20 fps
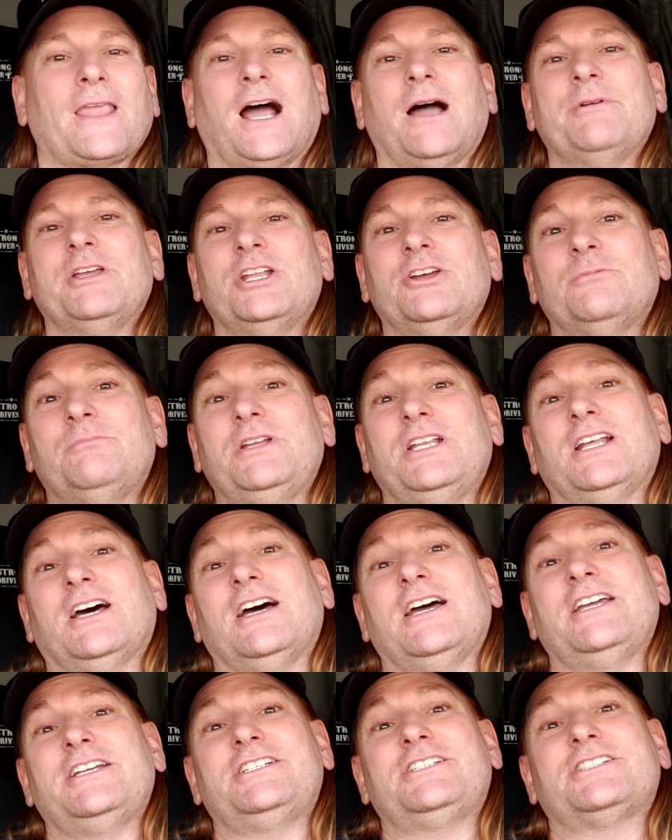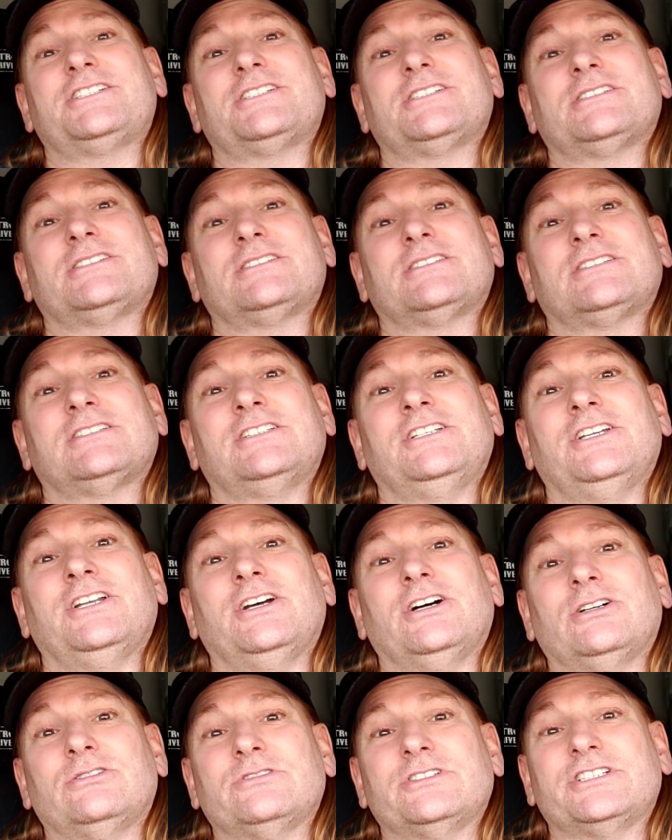I mean, it would be nice. You
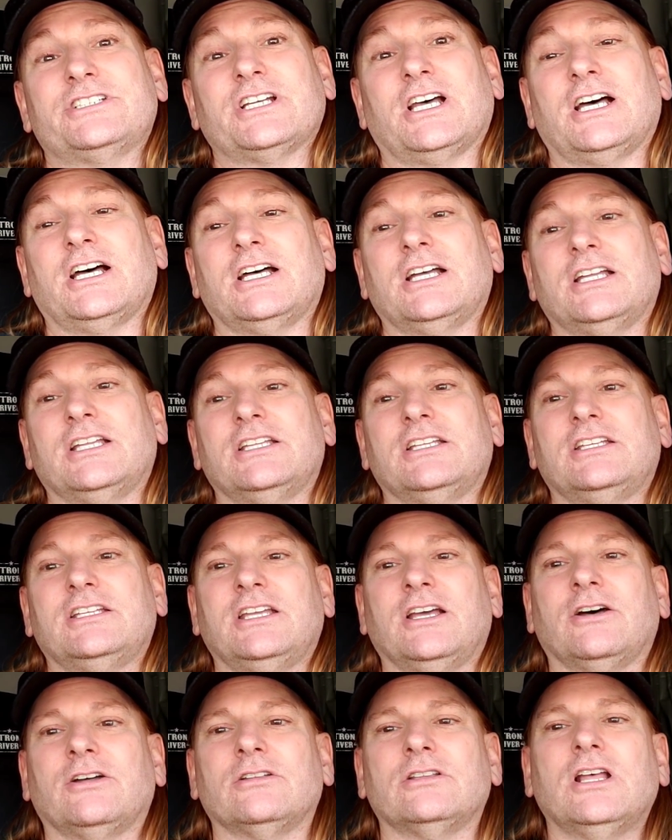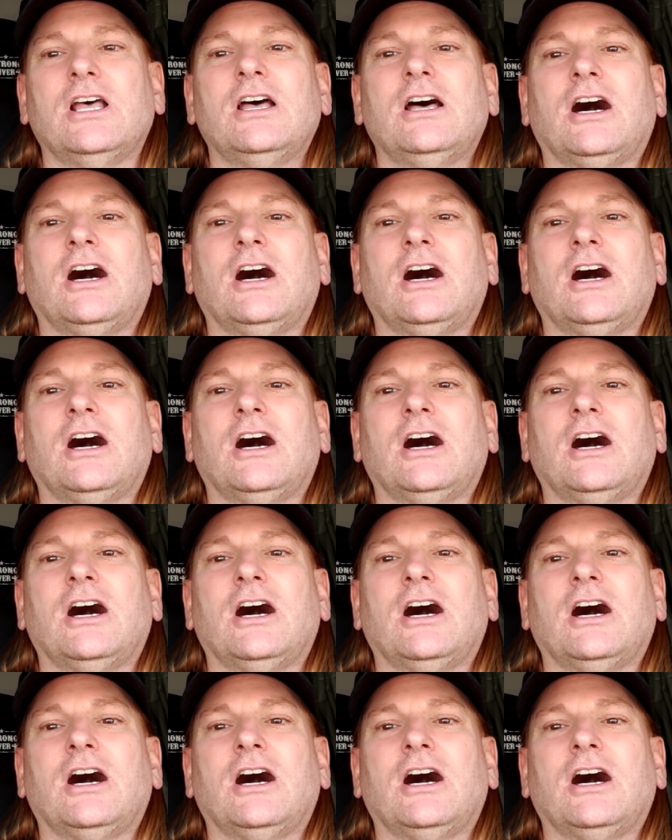know, it was, you know,